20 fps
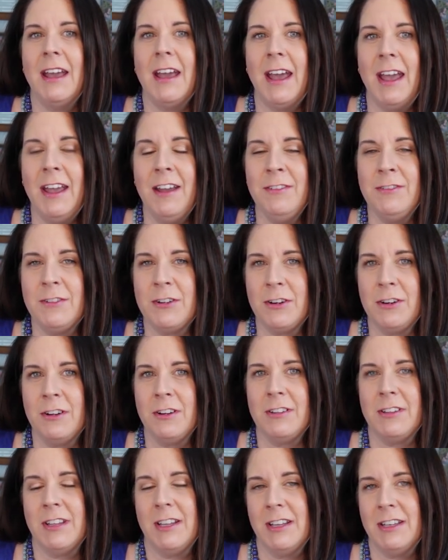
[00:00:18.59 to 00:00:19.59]

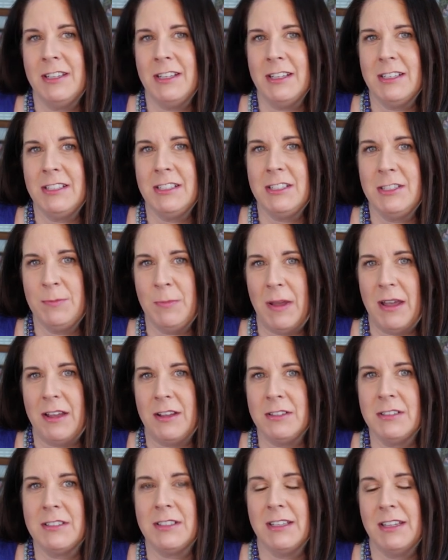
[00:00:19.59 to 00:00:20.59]
after the addicted
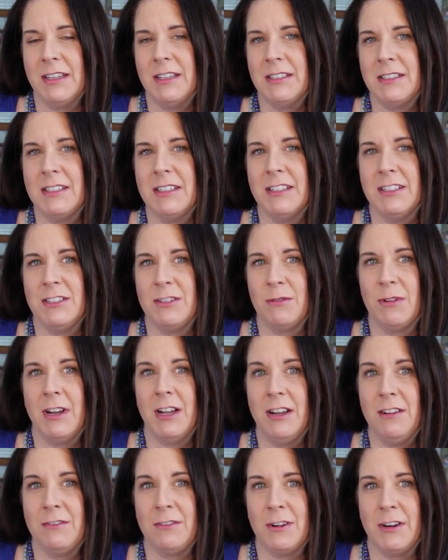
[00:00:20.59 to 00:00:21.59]
spouse gets into
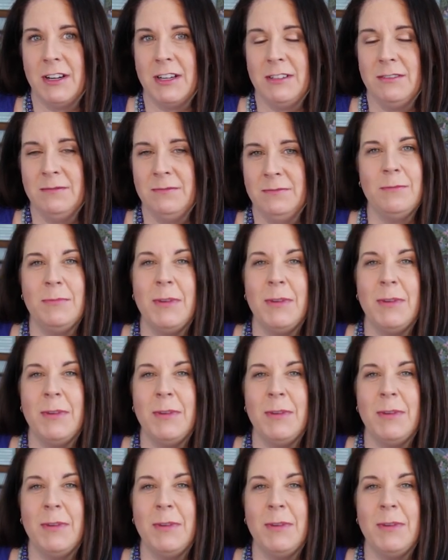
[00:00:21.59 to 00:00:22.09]
recovery.